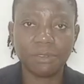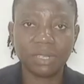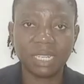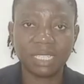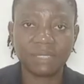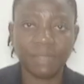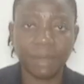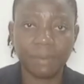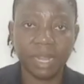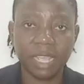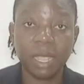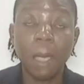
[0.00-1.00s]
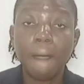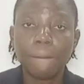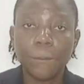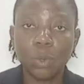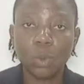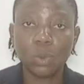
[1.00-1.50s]
for this very
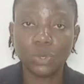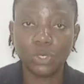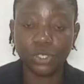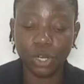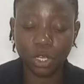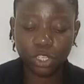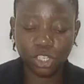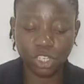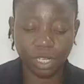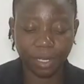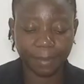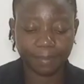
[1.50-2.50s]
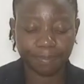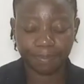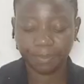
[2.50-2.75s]
production.